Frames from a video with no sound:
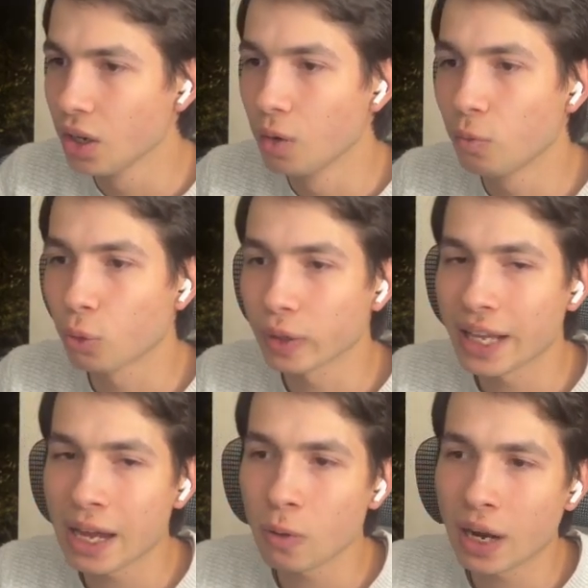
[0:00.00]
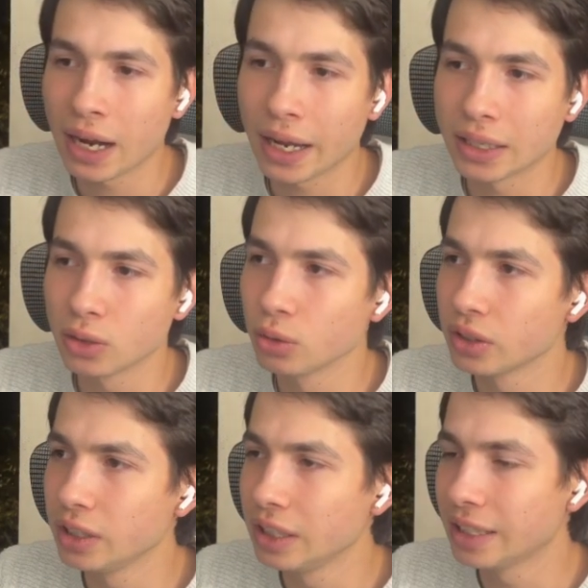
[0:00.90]
For now, I
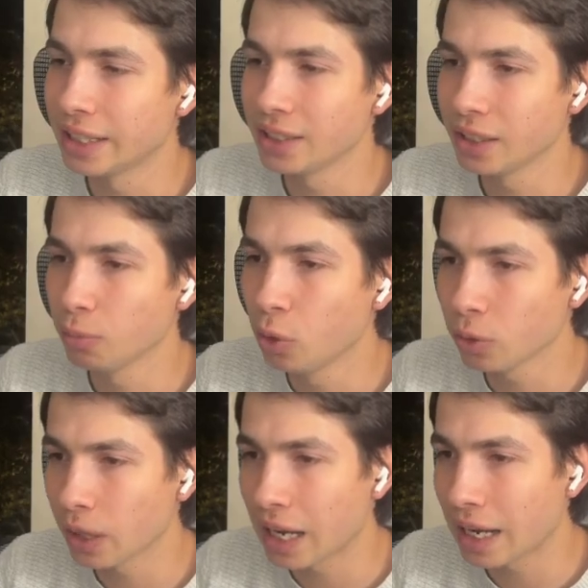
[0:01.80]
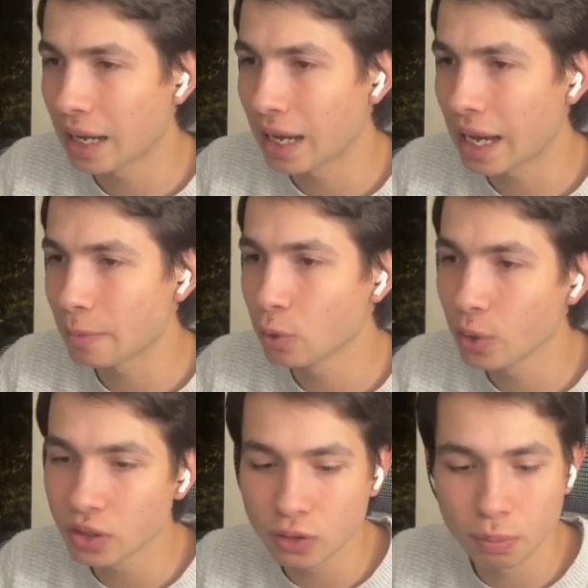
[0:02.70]
don't need anything more. I'm
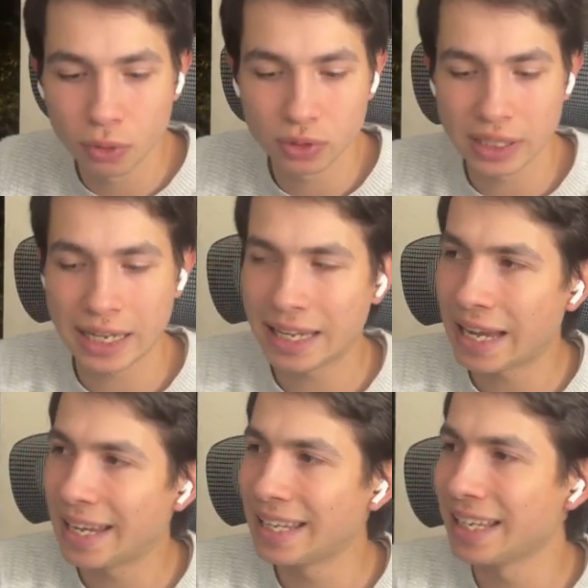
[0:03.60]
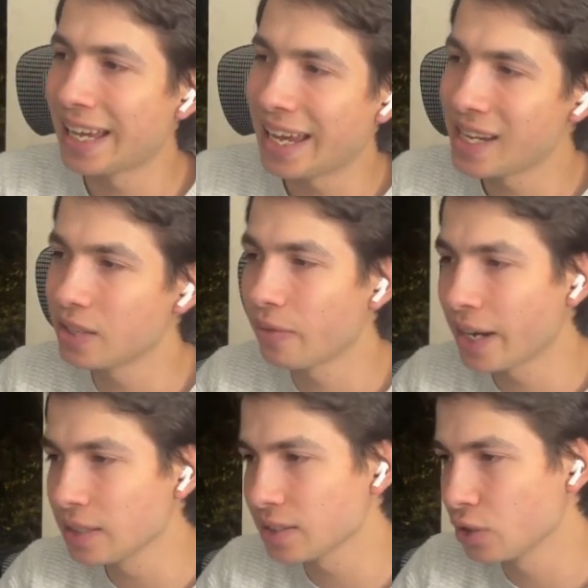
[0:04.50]
going to put a edit
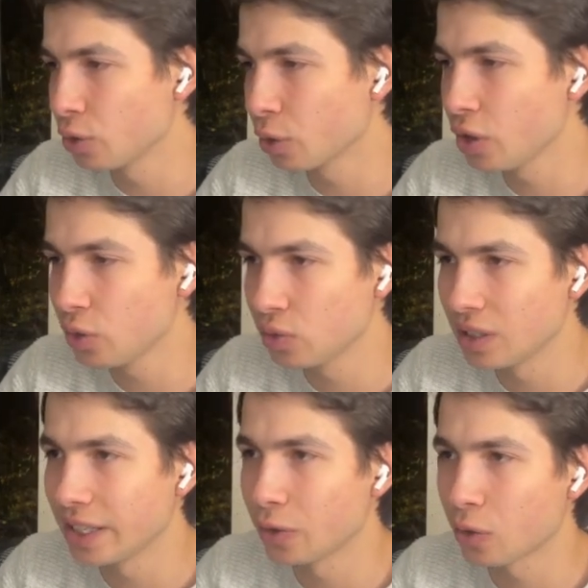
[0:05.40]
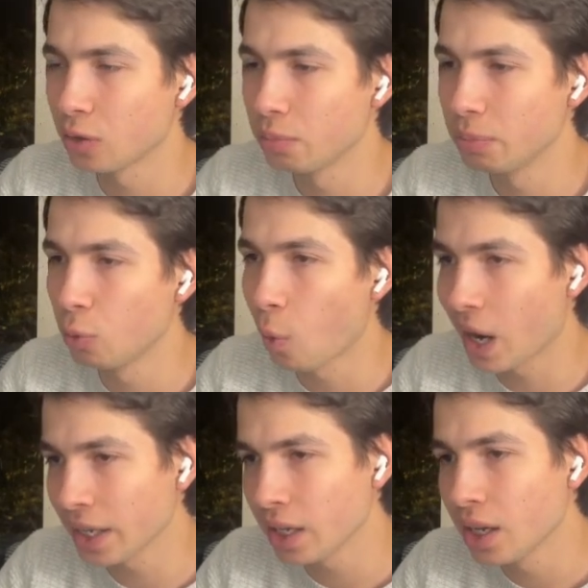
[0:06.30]
files. You're going to see later on
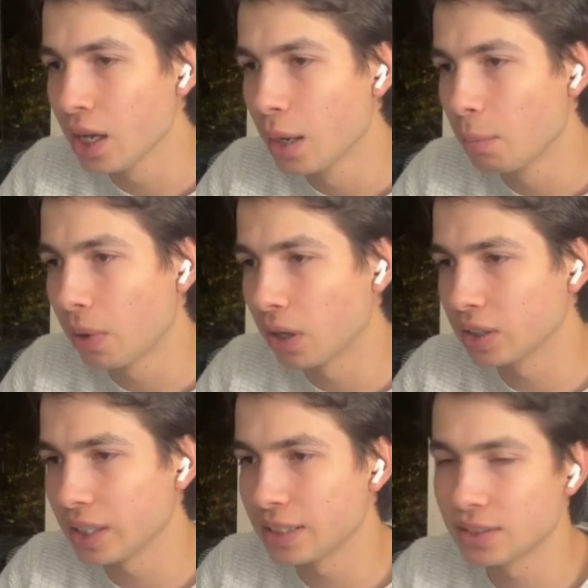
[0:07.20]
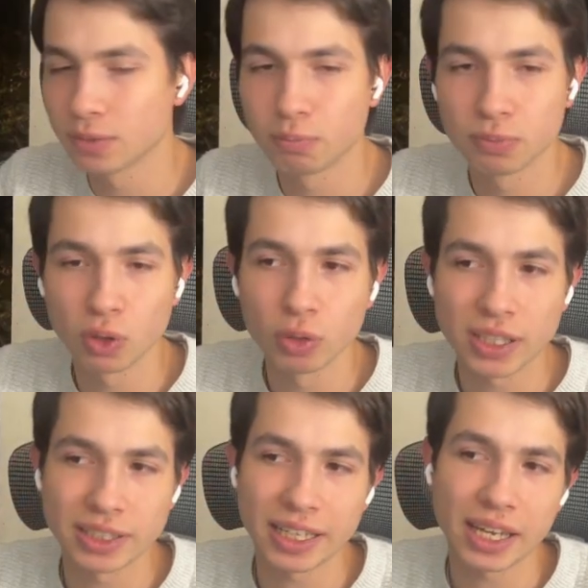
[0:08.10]
why, but it's so
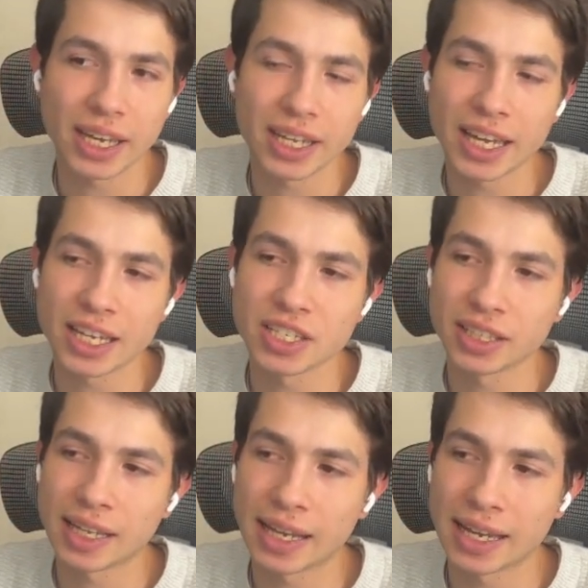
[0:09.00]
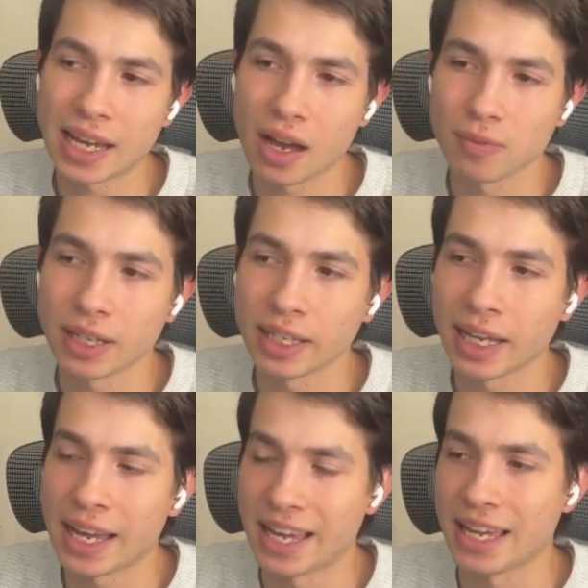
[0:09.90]
that the AI agent can have
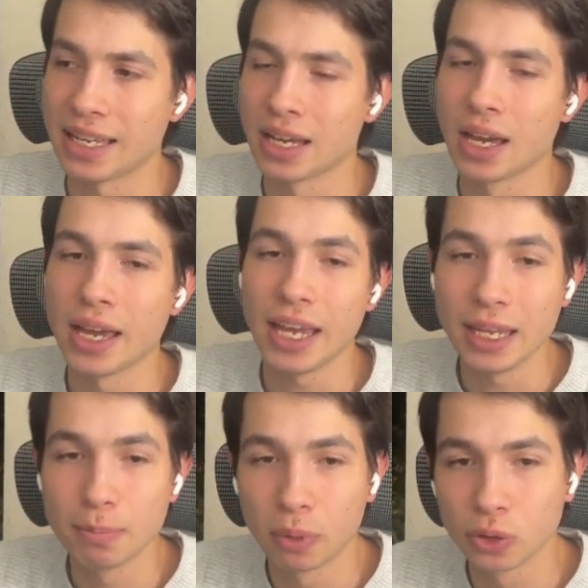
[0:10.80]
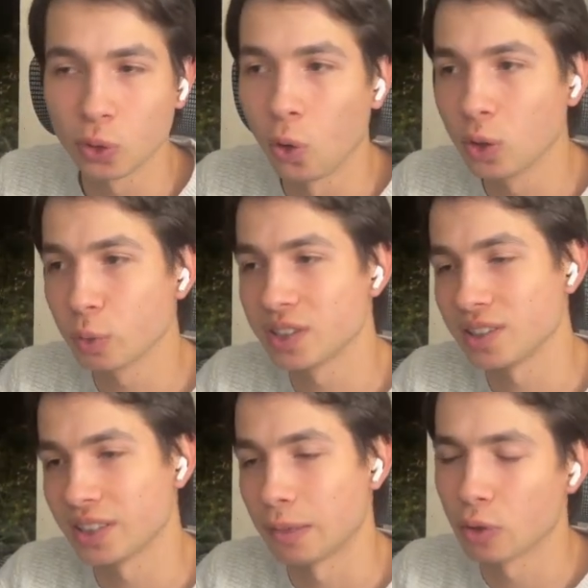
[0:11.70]
like a input always the
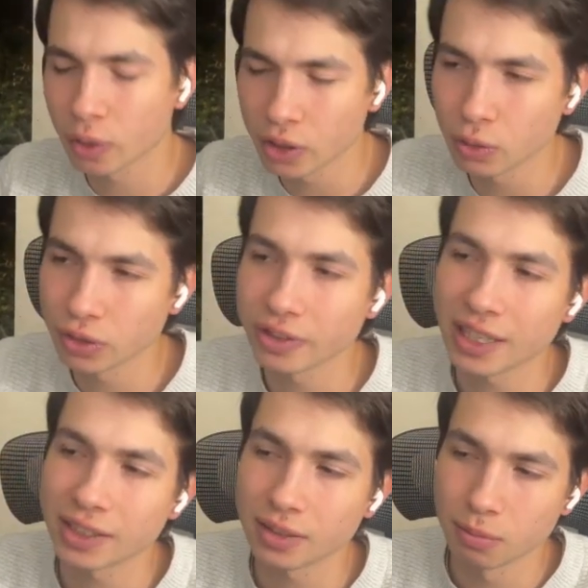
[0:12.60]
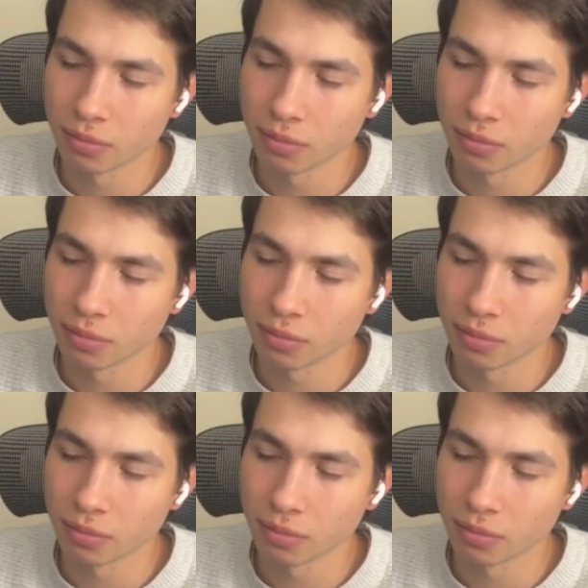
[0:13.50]
same. You're going to understand it